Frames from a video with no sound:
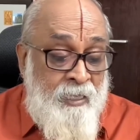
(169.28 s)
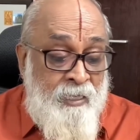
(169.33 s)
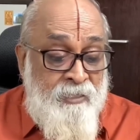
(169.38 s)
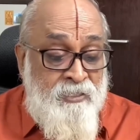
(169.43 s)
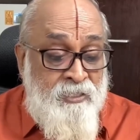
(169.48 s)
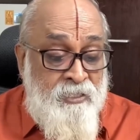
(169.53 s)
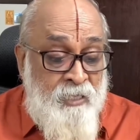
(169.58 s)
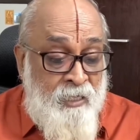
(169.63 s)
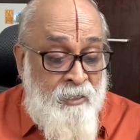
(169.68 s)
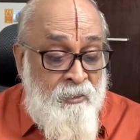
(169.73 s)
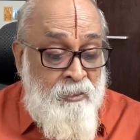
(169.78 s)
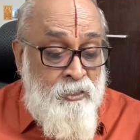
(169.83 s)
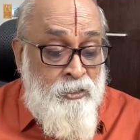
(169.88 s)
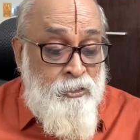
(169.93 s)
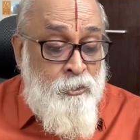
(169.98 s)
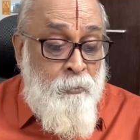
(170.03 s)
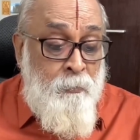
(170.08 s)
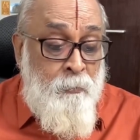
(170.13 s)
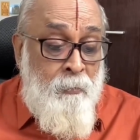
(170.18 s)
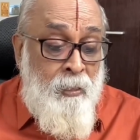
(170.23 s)
Their
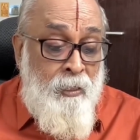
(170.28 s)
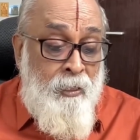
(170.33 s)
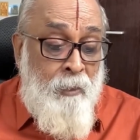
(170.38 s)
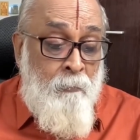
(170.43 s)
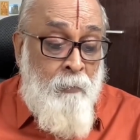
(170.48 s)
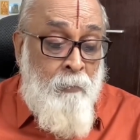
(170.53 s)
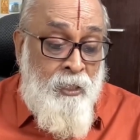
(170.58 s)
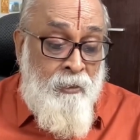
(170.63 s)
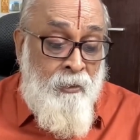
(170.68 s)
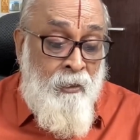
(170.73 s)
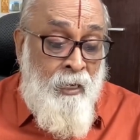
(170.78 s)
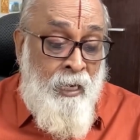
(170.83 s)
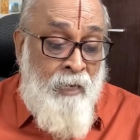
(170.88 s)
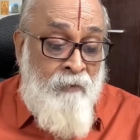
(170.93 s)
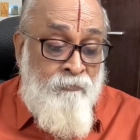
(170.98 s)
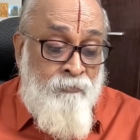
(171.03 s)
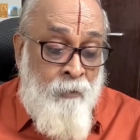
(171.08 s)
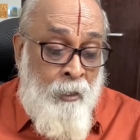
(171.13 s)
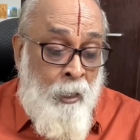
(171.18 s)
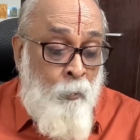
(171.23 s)
struggles to build a better
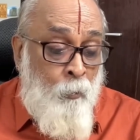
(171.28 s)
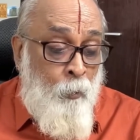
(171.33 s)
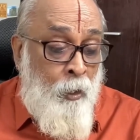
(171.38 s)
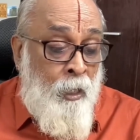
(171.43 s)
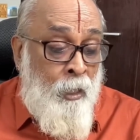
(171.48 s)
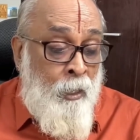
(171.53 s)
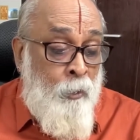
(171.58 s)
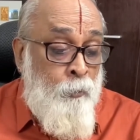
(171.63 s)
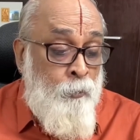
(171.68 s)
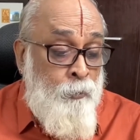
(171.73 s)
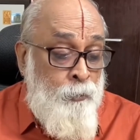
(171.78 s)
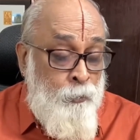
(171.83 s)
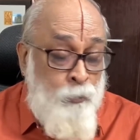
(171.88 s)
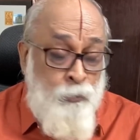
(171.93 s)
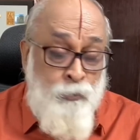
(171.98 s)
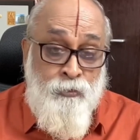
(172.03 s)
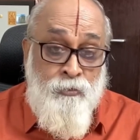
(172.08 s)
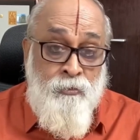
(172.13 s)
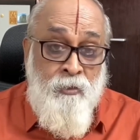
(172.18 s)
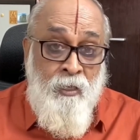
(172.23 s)
life now allow
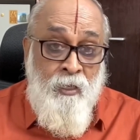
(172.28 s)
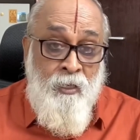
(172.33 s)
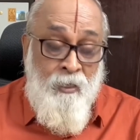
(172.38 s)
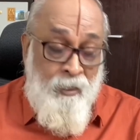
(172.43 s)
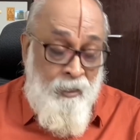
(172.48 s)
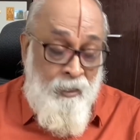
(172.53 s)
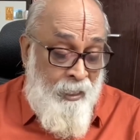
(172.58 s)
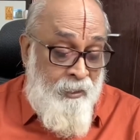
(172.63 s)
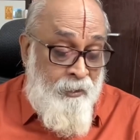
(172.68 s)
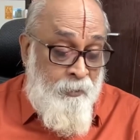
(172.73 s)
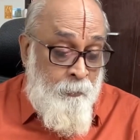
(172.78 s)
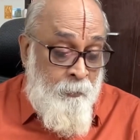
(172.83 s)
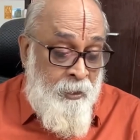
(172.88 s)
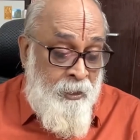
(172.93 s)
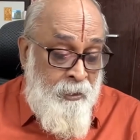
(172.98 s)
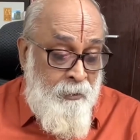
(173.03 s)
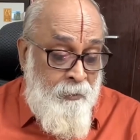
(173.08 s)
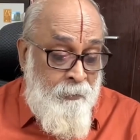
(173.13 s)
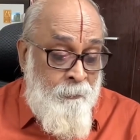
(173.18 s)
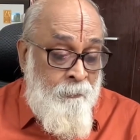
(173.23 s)
youth like
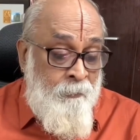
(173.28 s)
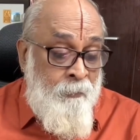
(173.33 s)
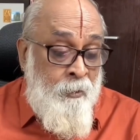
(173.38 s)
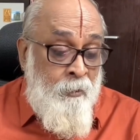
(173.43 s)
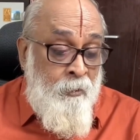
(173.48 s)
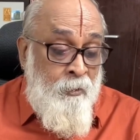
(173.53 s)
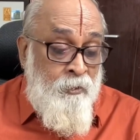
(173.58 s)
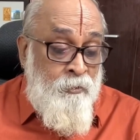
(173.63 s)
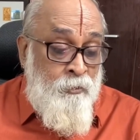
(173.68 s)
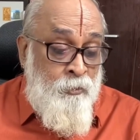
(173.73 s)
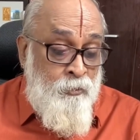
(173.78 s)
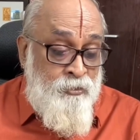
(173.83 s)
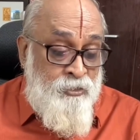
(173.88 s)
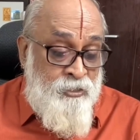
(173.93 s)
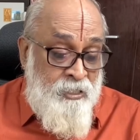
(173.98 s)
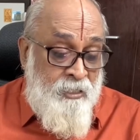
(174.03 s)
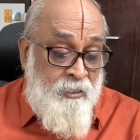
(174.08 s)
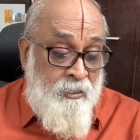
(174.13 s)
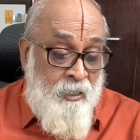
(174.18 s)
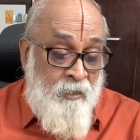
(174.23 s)
me to
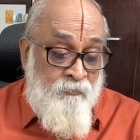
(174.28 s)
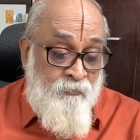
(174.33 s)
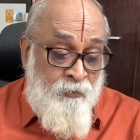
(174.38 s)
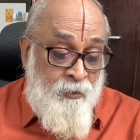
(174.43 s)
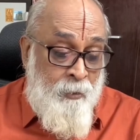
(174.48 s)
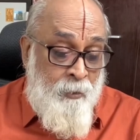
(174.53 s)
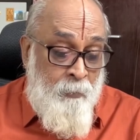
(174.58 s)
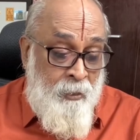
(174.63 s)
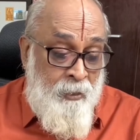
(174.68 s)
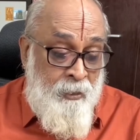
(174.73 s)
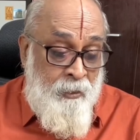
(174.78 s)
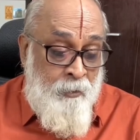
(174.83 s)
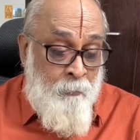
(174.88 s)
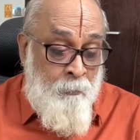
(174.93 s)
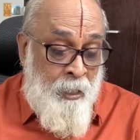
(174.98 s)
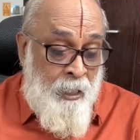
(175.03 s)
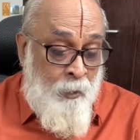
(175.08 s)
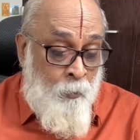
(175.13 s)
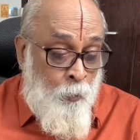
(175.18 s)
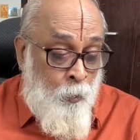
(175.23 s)
sit comfortably
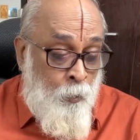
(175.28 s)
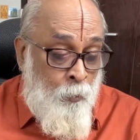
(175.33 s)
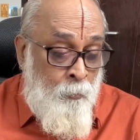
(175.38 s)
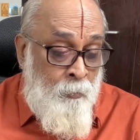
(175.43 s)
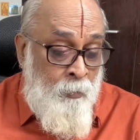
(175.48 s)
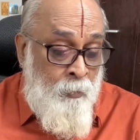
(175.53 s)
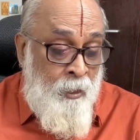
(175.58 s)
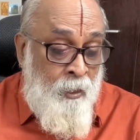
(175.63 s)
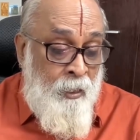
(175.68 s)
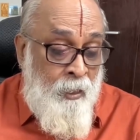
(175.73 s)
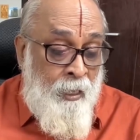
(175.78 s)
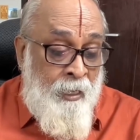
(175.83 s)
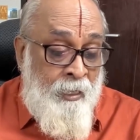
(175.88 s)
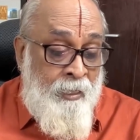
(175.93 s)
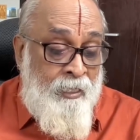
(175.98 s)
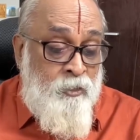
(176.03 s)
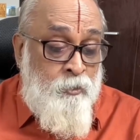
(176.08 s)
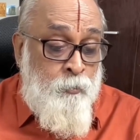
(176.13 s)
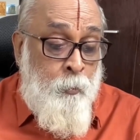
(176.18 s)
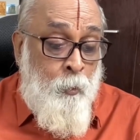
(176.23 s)
in my home
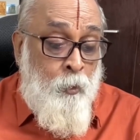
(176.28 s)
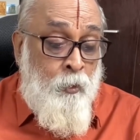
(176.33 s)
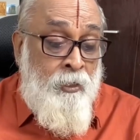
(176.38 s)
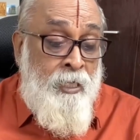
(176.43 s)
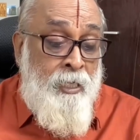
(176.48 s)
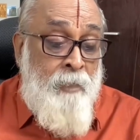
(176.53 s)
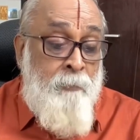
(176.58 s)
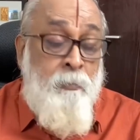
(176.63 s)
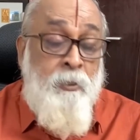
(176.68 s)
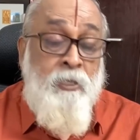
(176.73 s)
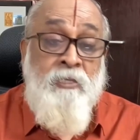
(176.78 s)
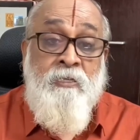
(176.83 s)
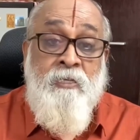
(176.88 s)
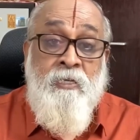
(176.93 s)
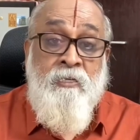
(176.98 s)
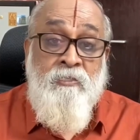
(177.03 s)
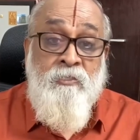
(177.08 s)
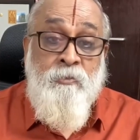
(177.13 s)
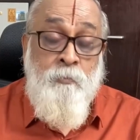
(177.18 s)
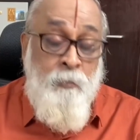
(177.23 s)
and explore deeper
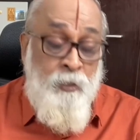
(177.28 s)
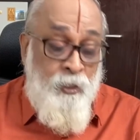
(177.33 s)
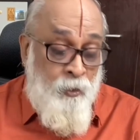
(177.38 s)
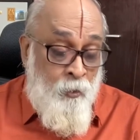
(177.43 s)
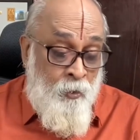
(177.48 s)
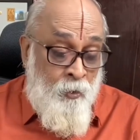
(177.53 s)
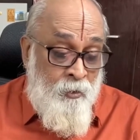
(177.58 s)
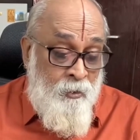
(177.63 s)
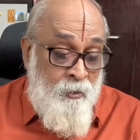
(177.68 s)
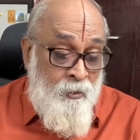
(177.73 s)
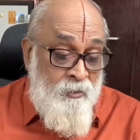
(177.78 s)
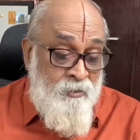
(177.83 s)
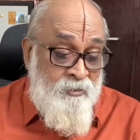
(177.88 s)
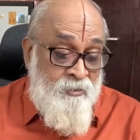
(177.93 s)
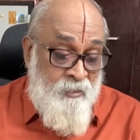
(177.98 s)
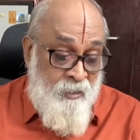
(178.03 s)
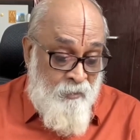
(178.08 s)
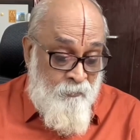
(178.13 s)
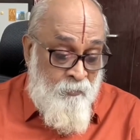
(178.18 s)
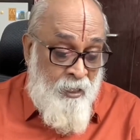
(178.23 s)
things
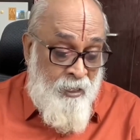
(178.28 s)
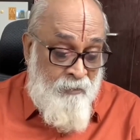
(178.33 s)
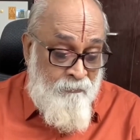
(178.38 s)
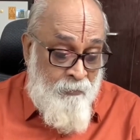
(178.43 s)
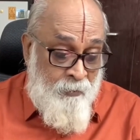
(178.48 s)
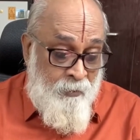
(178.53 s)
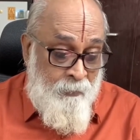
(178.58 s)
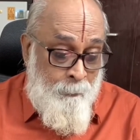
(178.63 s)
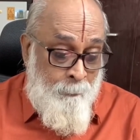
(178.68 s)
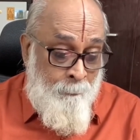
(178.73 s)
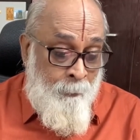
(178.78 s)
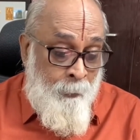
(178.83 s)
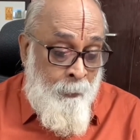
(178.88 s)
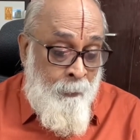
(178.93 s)
beyond survival.